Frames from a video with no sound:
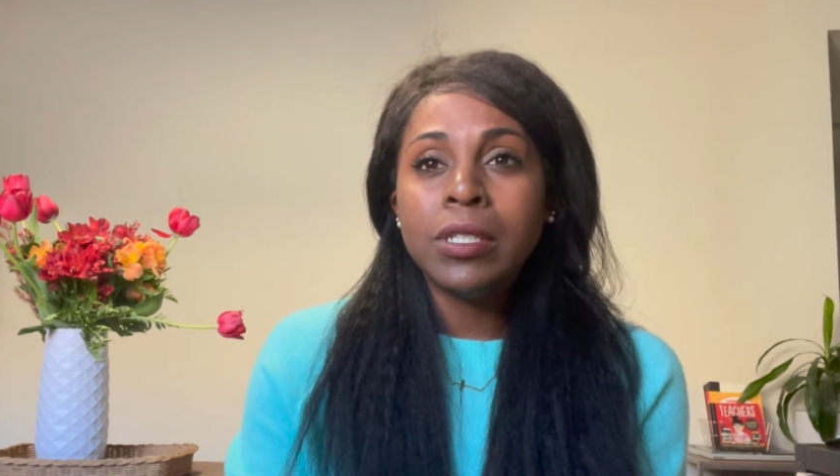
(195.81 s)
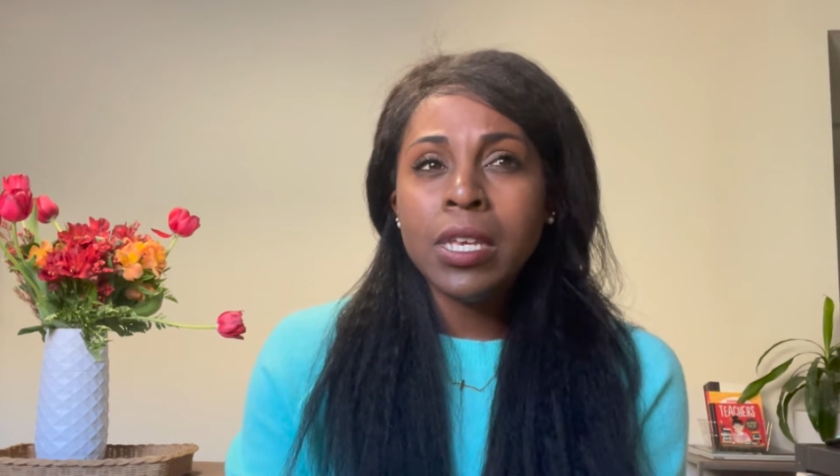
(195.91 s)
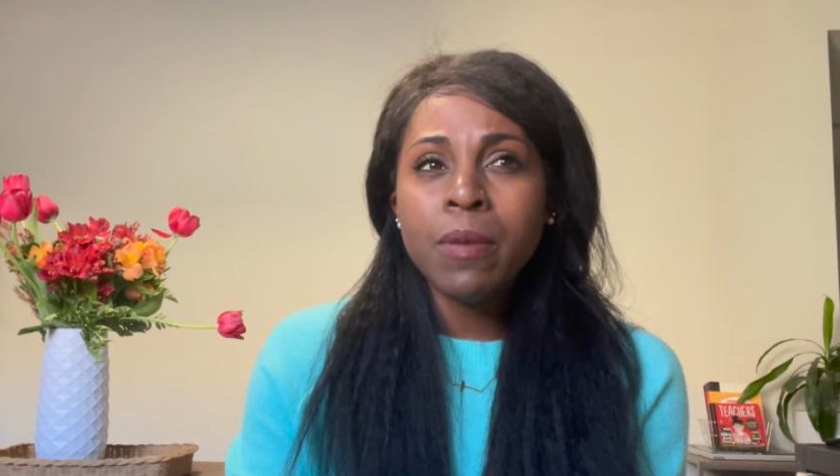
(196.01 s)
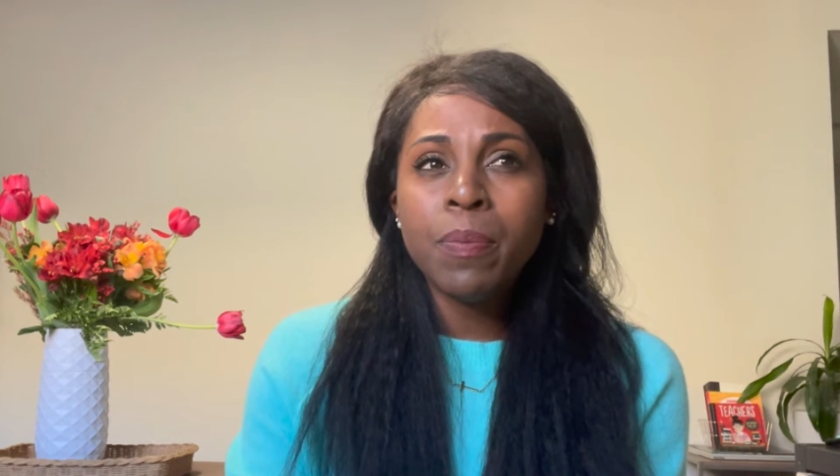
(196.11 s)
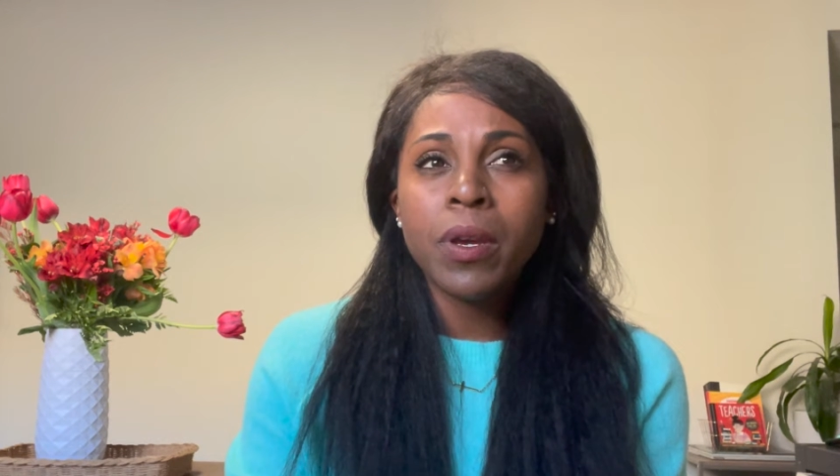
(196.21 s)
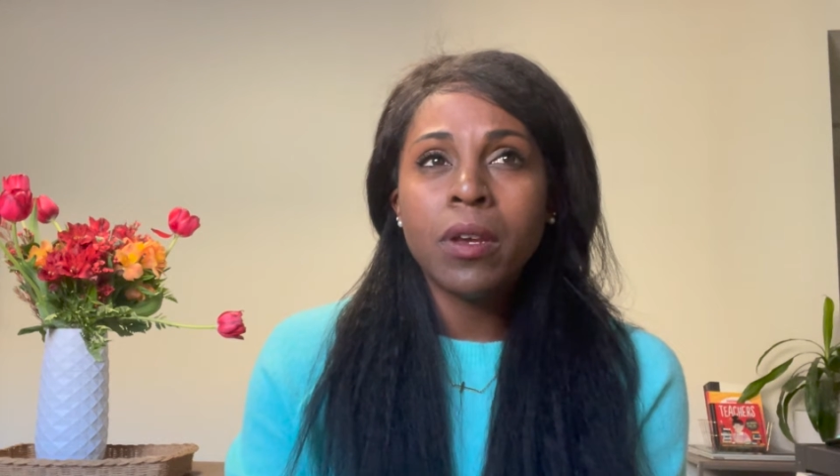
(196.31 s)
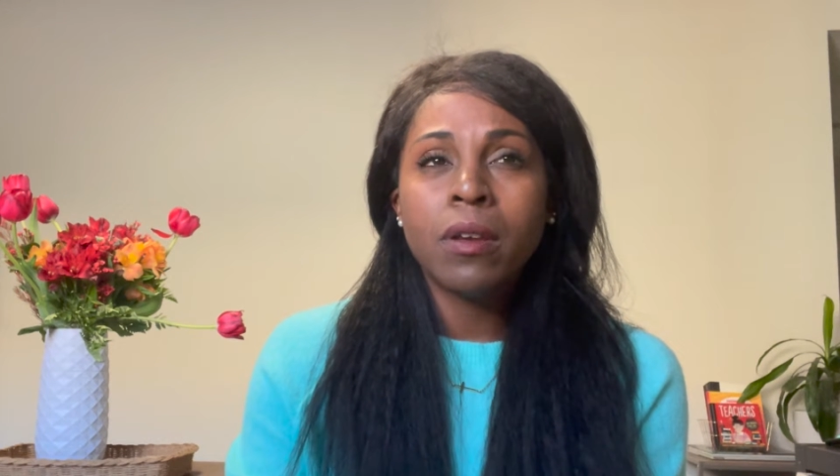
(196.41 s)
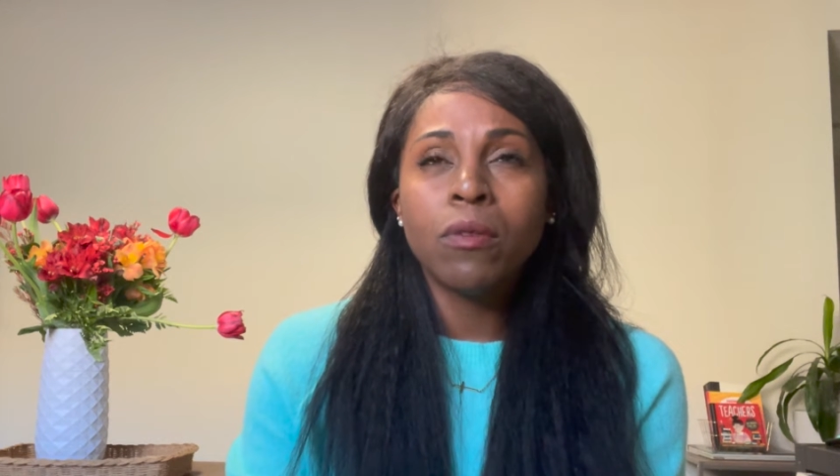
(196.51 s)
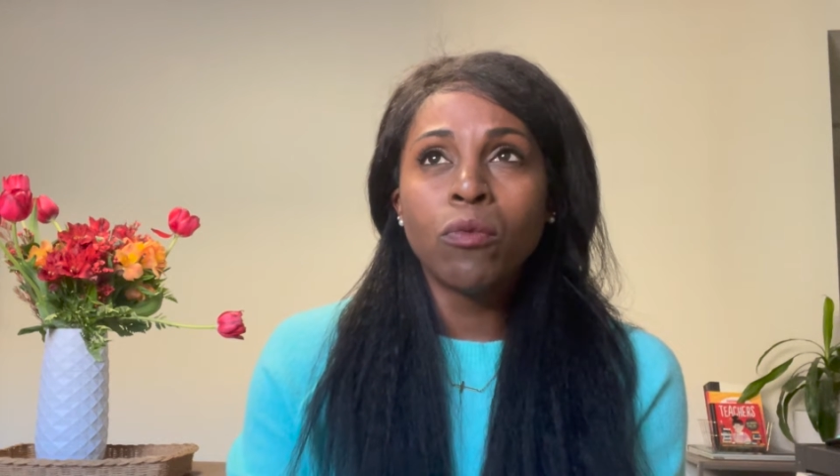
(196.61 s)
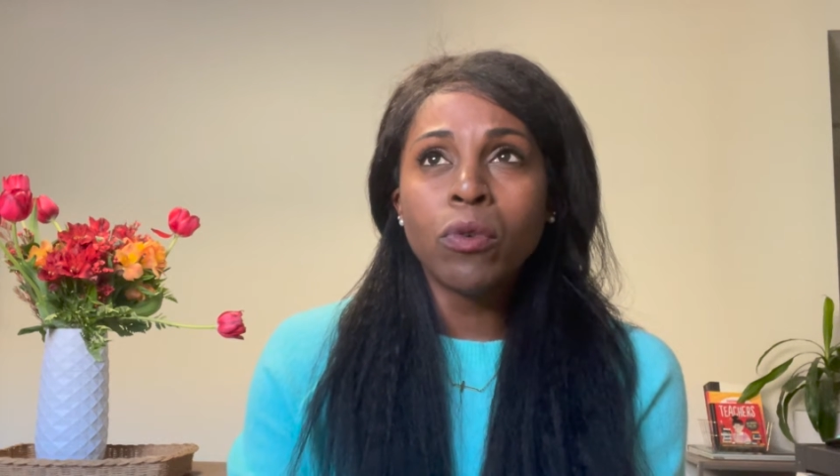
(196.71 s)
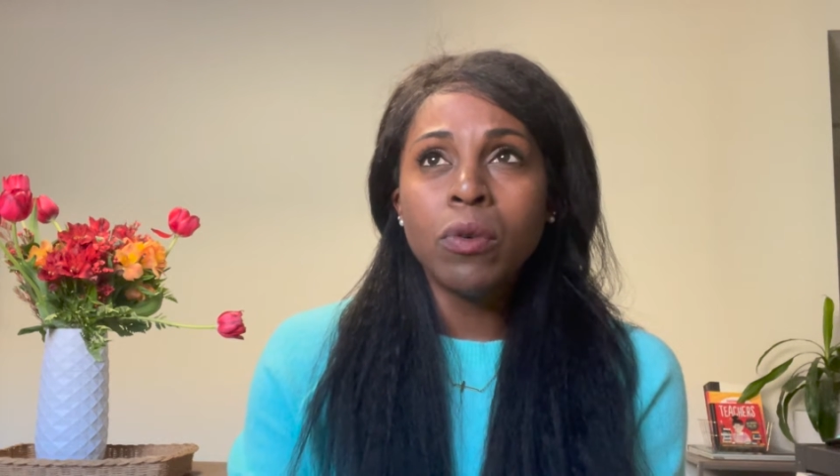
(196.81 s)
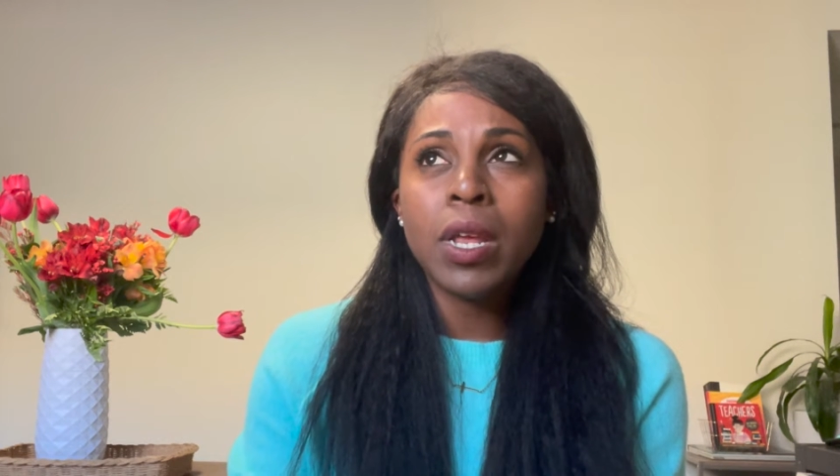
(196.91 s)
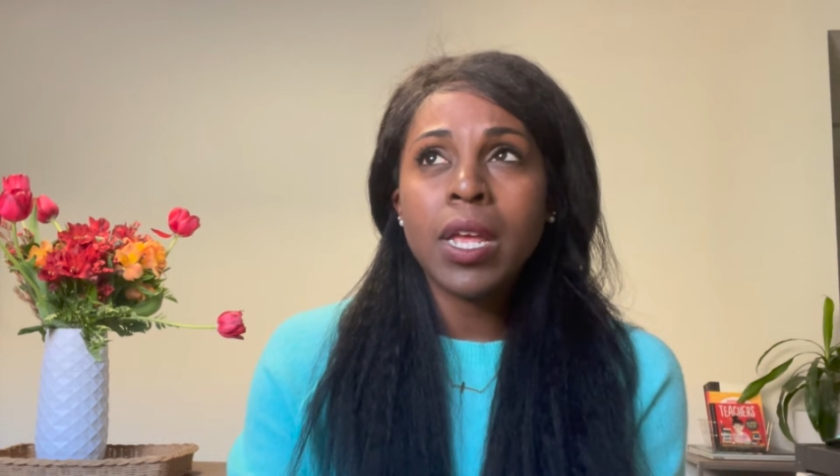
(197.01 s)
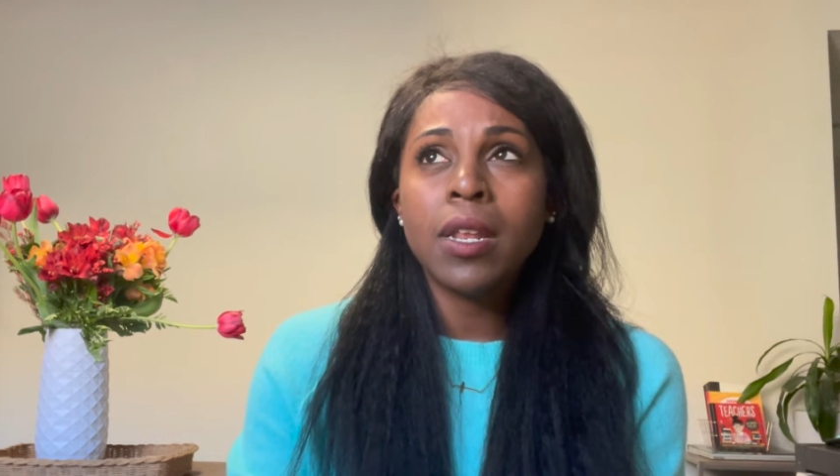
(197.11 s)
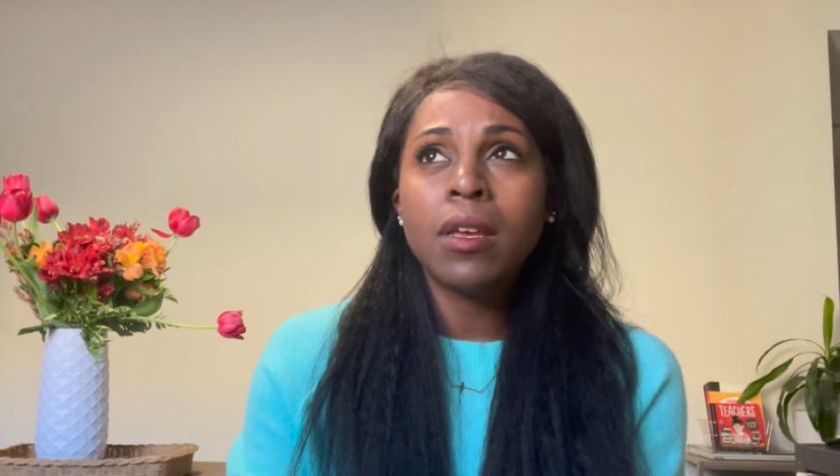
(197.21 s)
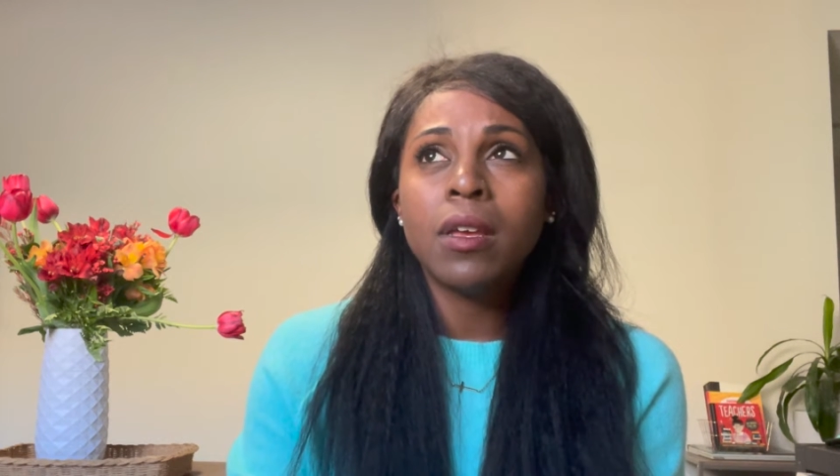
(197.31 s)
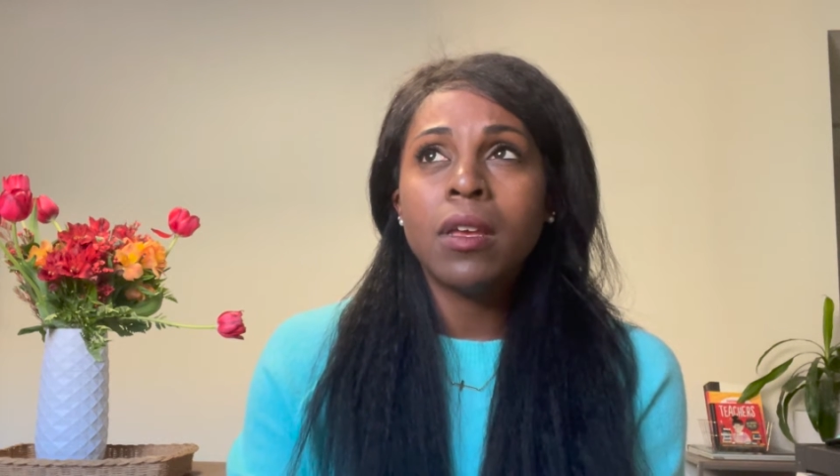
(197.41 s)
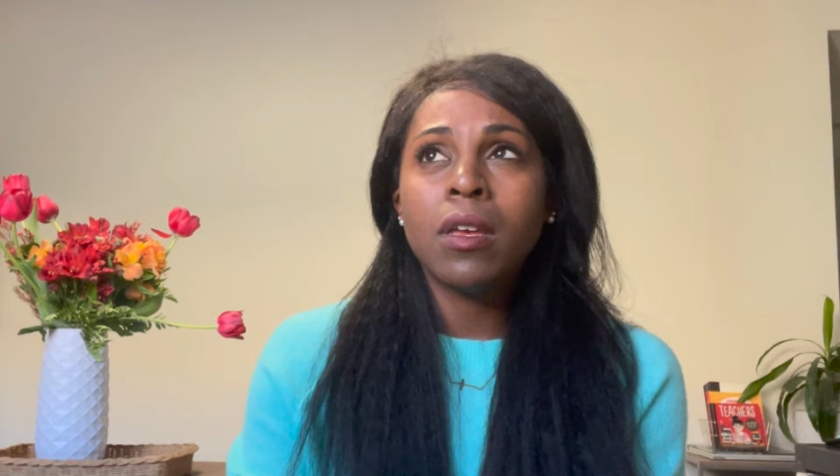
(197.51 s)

deep rooted,